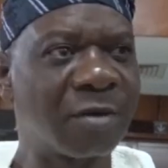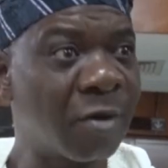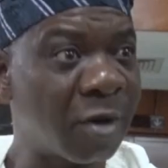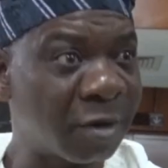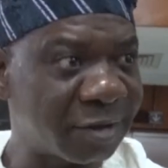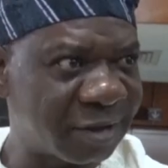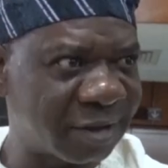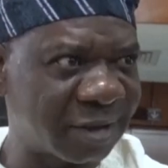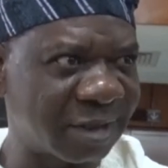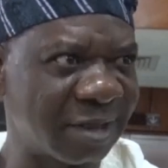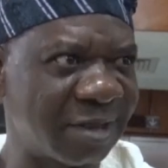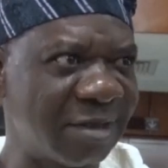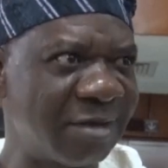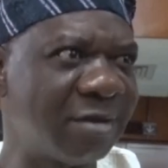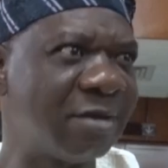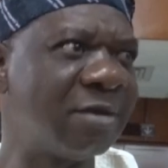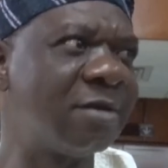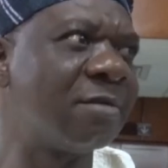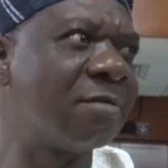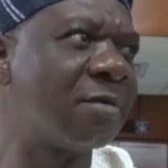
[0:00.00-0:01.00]
Courtesy
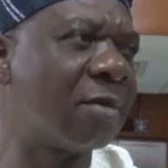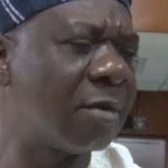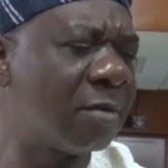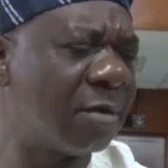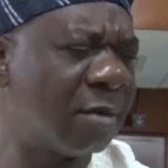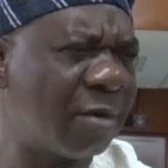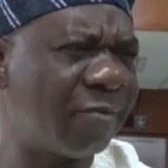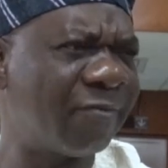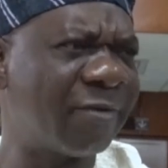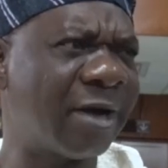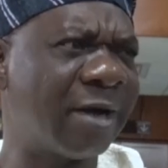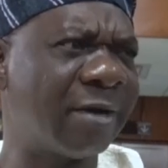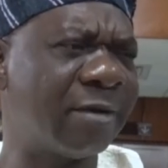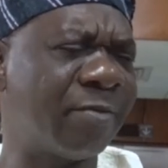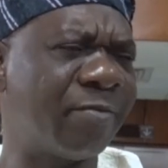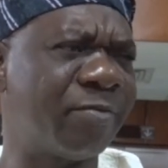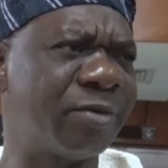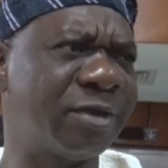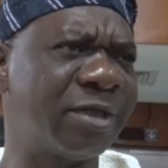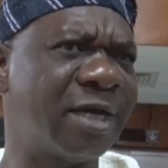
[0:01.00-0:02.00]
of our
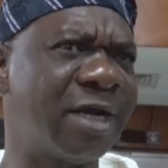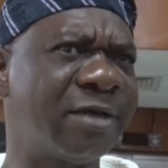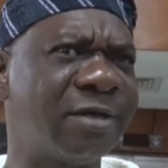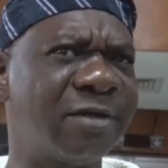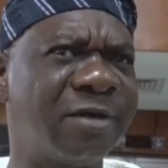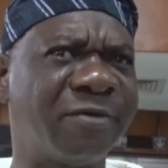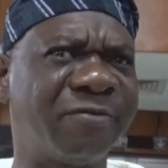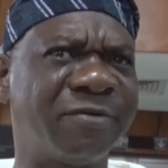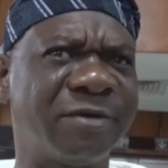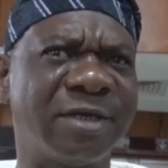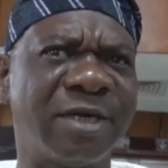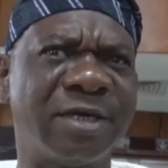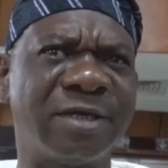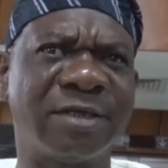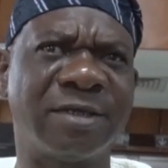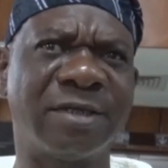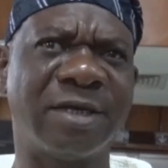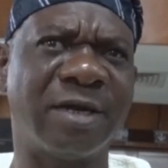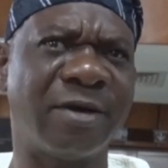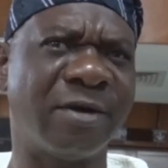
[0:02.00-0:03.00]
presiding
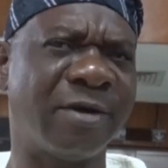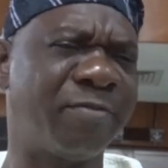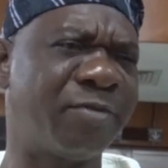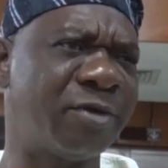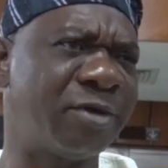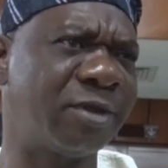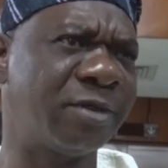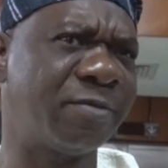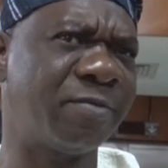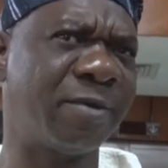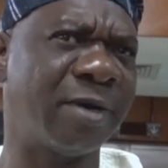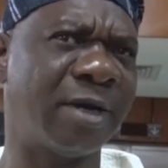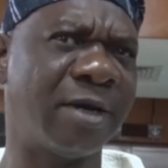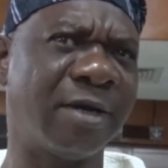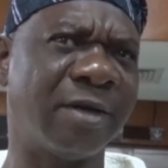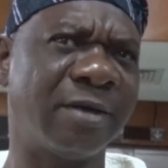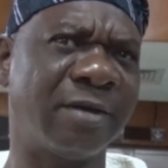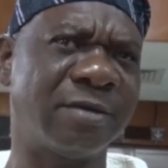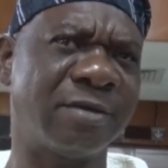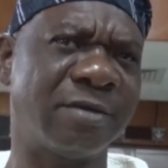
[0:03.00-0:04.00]
officers, our
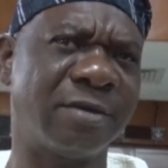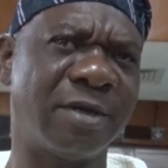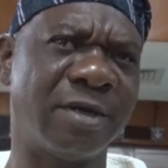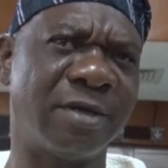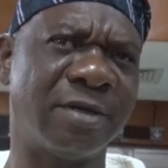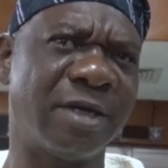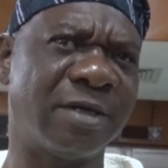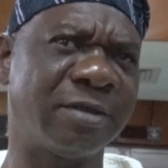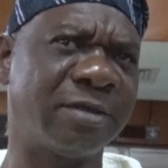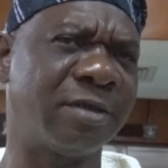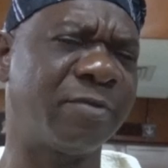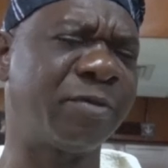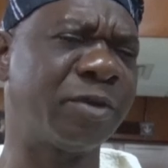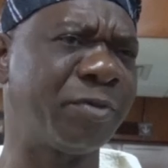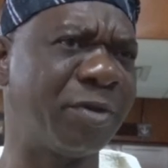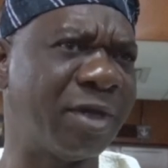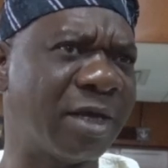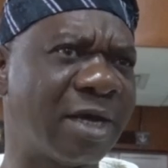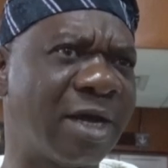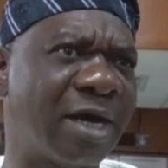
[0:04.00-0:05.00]
principals, that's the
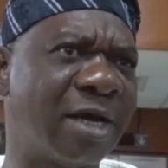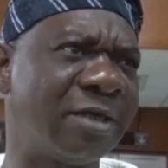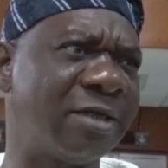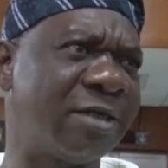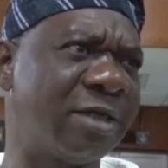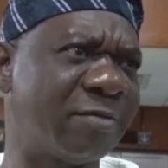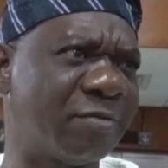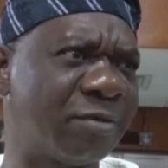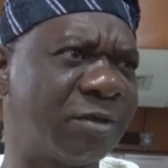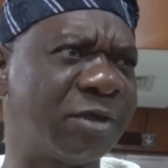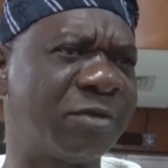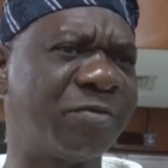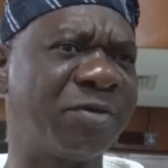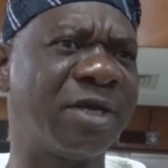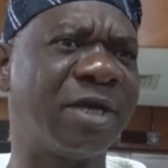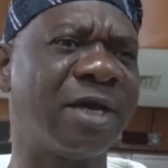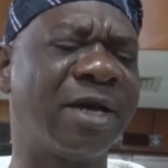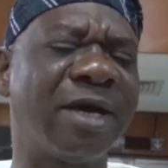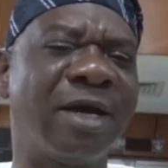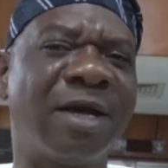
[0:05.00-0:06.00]
Speaker, the Deputy
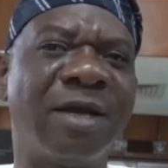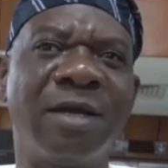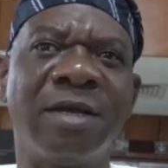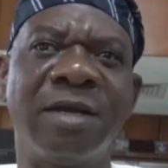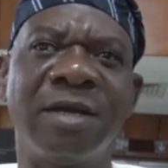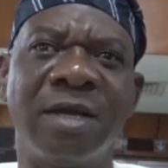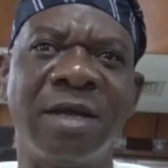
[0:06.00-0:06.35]
Speaker,